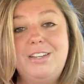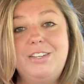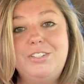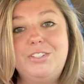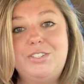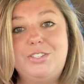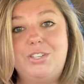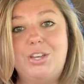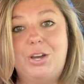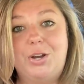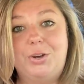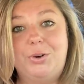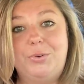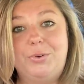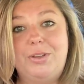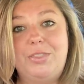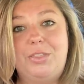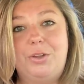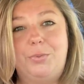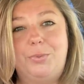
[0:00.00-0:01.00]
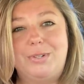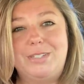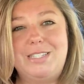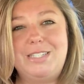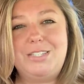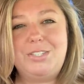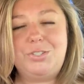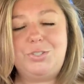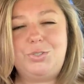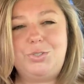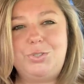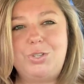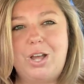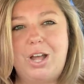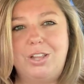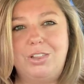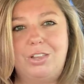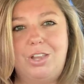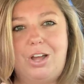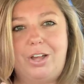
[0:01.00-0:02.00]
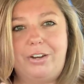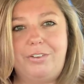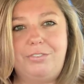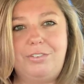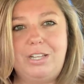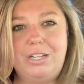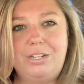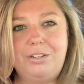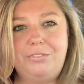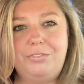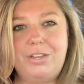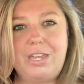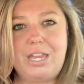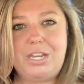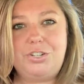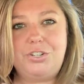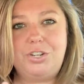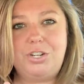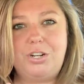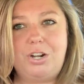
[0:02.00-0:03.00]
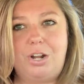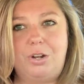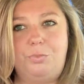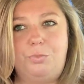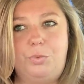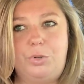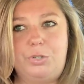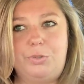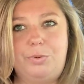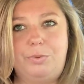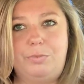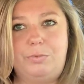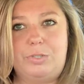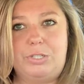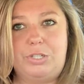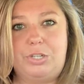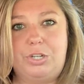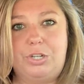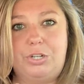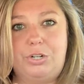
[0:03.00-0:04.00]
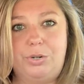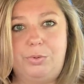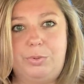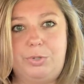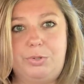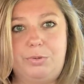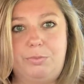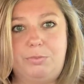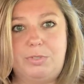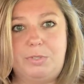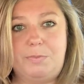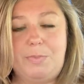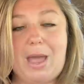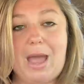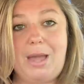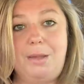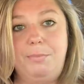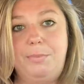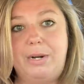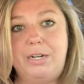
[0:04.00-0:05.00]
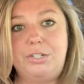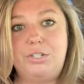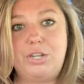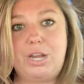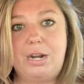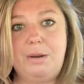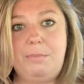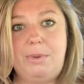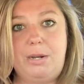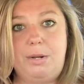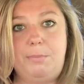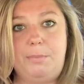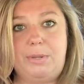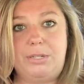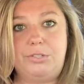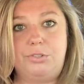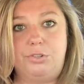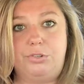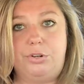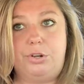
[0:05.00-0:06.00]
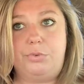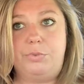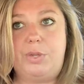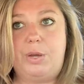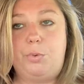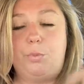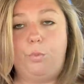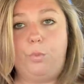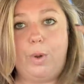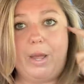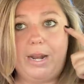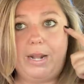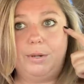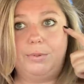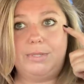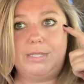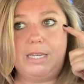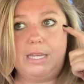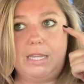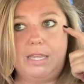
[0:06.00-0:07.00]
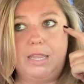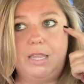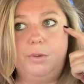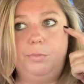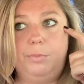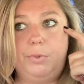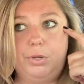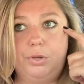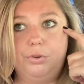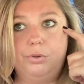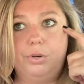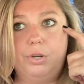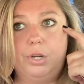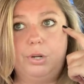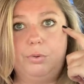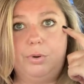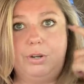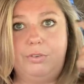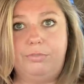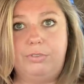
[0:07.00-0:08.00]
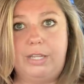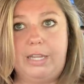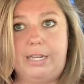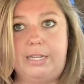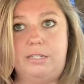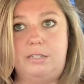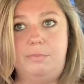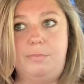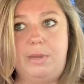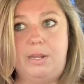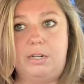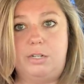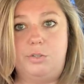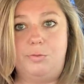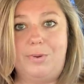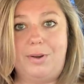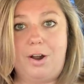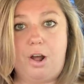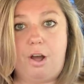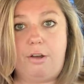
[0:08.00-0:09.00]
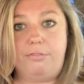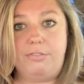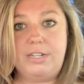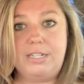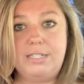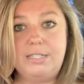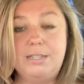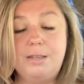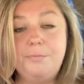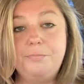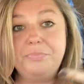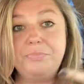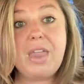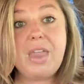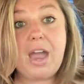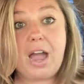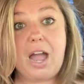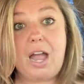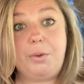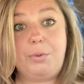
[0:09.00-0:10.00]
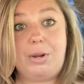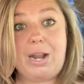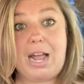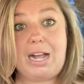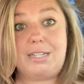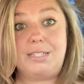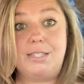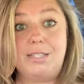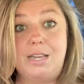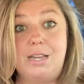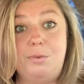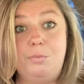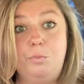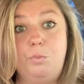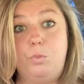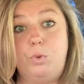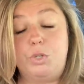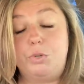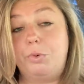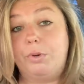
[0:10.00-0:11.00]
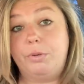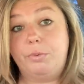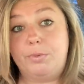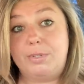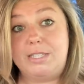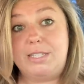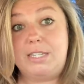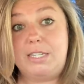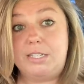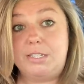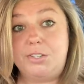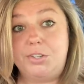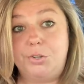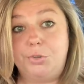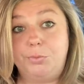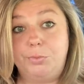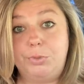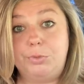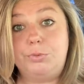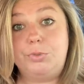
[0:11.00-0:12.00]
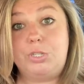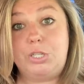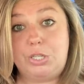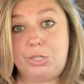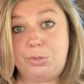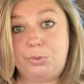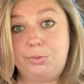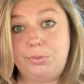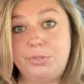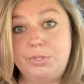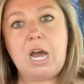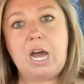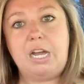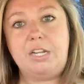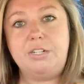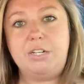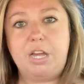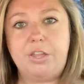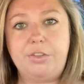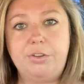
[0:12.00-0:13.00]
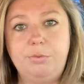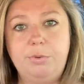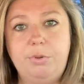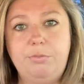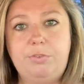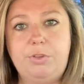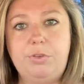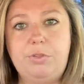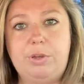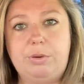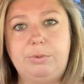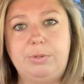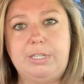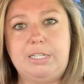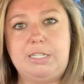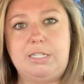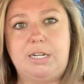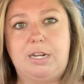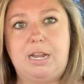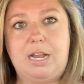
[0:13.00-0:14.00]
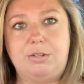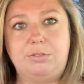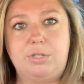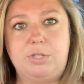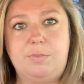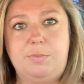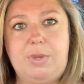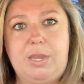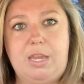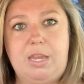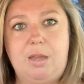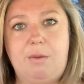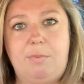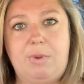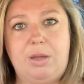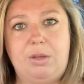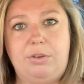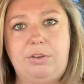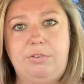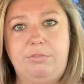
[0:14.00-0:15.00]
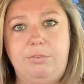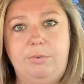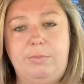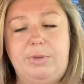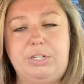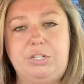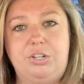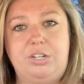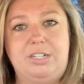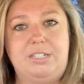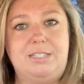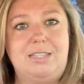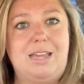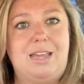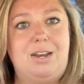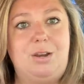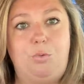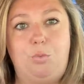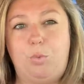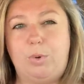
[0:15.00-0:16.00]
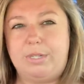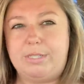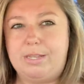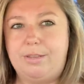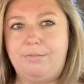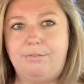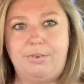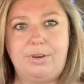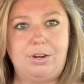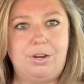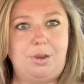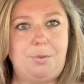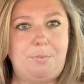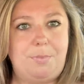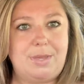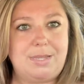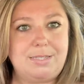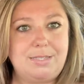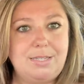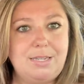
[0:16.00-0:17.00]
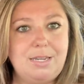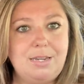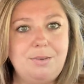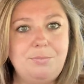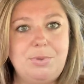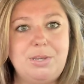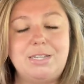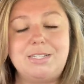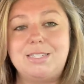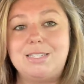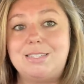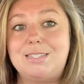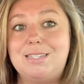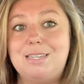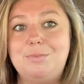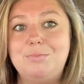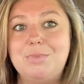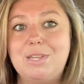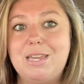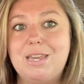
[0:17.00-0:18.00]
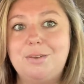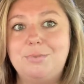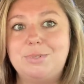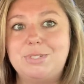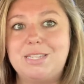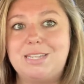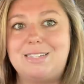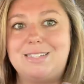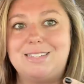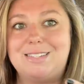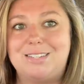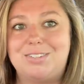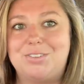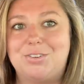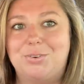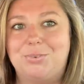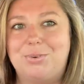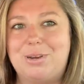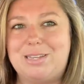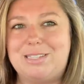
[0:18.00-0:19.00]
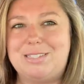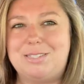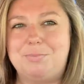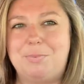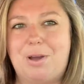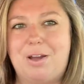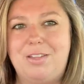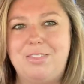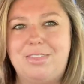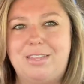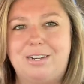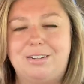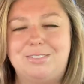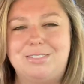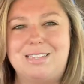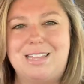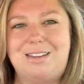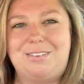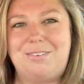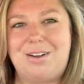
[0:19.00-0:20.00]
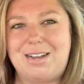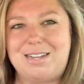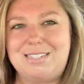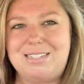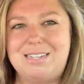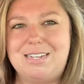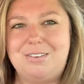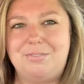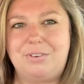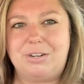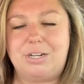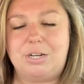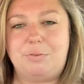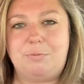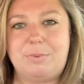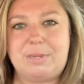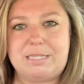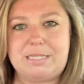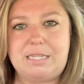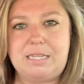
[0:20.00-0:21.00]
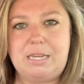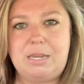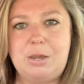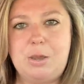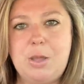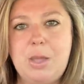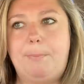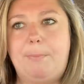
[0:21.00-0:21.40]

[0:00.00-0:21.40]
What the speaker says: So there wasn't a lot of clarification on which one was good or which one was bad, but I just kind of made a mental note that when I was in the Bureau of Land Management office, I would ask them which one was the easier route to use. Another review that really stuck out to me about information is that it wasn't very busy, because it seems like it was like such a great spot that I was like, why isn't it very busy?